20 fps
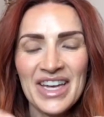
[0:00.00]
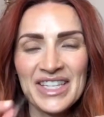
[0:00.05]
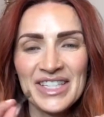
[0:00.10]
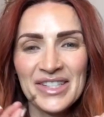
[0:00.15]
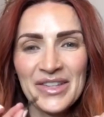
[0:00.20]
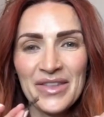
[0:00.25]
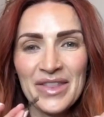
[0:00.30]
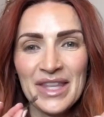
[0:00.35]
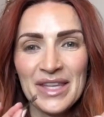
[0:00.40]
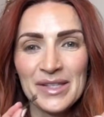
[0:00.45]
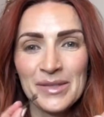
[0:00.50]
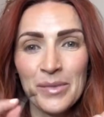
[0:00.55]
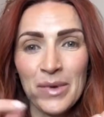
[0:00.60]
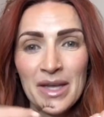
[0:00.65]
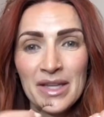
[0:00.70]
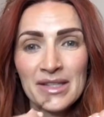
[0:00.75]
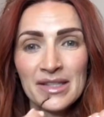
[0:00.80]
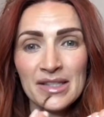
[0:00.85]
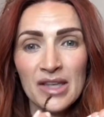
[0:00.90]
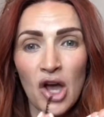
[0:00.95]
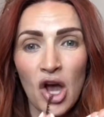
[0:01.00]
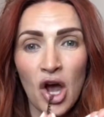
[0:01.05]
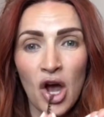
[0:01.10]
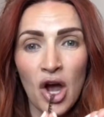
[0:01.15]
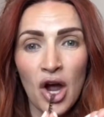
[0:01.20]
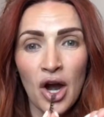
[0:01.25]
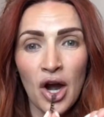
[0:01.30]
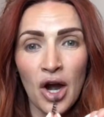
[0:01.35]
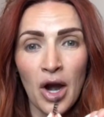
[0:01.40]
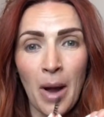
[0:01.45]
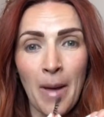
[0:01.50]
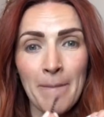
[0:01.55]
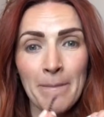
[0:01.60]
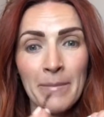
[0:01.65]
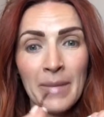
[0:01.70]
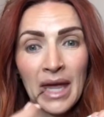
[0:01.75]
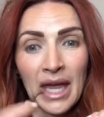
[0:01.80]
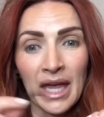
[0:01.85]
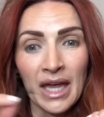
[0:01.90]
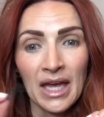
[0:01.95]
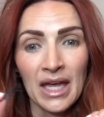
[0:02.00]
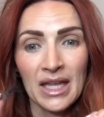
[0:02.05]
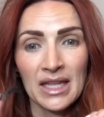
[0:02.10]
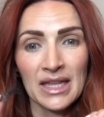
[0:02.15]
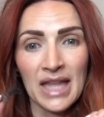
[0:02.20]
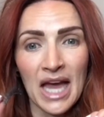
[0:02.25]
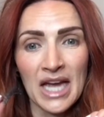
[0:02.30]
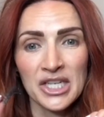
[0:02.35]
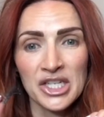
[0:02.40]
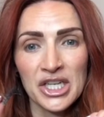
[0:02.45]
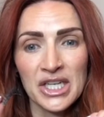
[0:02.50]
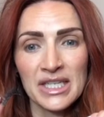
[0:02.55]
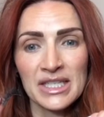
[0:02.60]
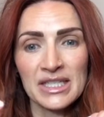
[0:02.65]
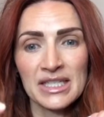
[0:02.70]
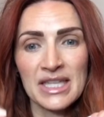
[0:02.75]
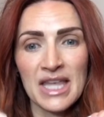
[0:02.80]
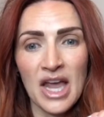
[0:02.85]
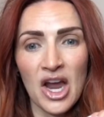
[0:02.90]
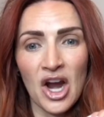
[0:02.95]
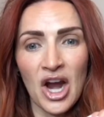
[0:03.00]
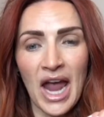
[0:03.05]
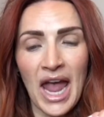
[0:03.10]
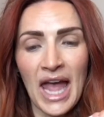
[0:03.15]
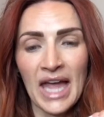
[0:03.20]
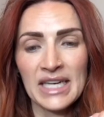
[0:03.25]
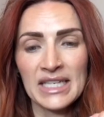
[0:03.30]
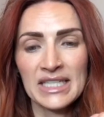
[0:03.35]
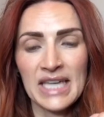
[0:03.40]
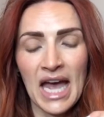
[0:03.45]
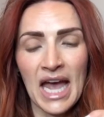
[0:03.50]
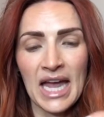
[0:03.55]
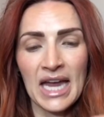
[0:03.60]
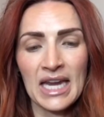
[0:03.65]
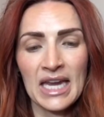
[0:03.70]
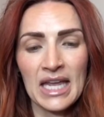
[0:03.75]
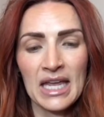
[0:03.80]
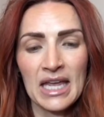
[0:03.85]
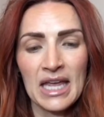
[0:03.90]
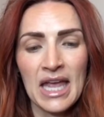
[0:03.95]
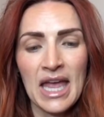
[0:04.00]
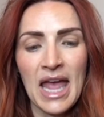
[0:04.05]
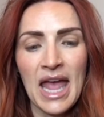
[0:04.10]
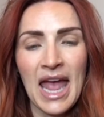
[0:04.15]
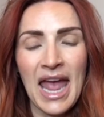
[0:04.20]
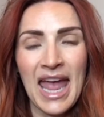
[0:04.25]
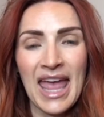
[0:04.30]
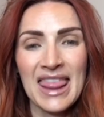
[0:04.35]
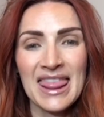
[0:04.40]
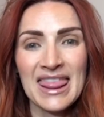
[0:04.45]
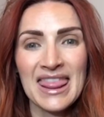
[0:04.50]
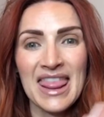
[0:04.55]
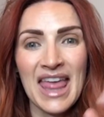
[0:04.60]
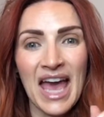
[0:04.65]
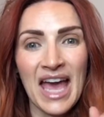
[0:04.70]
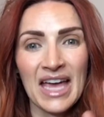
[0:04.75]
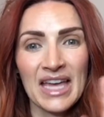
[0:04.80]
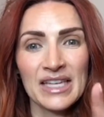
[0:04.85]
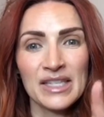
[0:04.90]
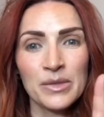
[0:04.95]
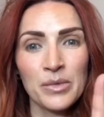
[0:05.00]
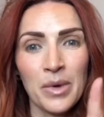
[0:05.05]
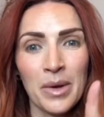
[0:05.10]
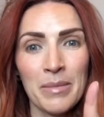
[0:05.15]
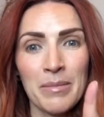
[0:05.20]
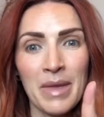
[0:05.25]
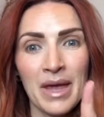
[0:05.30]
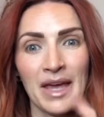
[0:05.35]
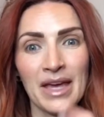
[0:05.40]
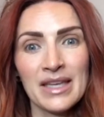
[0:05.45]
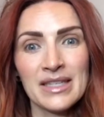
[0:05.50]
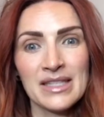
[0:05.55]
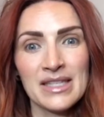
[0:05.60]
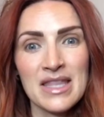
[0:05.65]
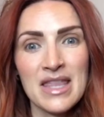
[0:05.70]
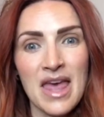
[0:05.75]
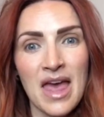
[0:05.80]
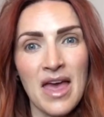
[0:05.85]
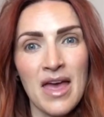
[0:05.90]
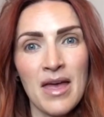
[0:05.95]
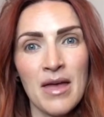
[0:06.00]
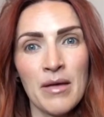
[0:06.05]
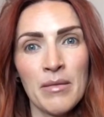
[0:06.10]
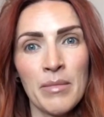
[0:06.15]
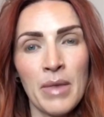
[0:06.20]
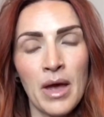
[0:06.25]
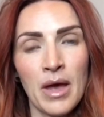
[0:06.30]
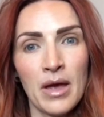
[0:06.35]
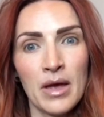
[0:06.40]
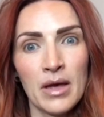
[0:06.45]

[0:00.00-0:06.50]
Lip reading: So these ones are mink lashes. They are hand tied, and that is what makes them